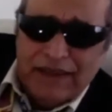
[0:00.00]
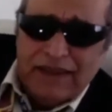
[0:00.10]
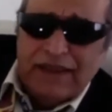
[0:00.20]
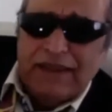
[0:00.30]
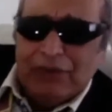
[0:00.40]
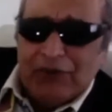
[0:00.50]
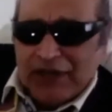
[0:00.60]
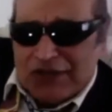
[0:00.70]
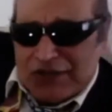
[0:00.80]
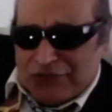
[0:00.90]
uh,
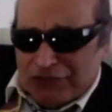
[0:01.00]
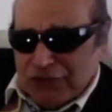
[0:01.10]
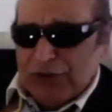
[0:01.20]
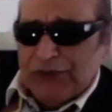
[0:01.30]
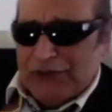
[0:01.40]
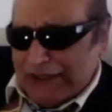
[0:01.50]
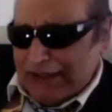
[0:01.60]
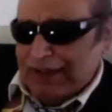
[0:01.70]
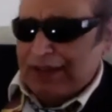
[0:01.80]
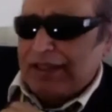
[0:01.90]
whereas the flu
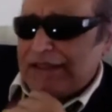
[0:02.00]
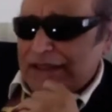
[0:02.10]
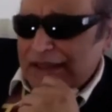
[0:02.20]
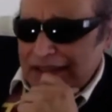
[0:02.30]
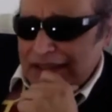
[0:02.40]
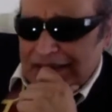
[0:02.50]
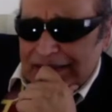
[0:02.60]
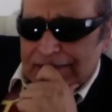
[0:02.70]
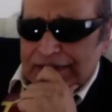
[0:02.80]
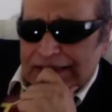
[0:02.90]
here has, has
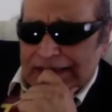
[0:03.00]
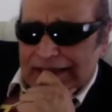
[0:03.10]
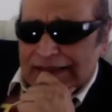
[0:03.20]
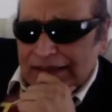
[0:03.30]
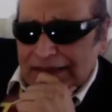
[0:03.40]
come to us.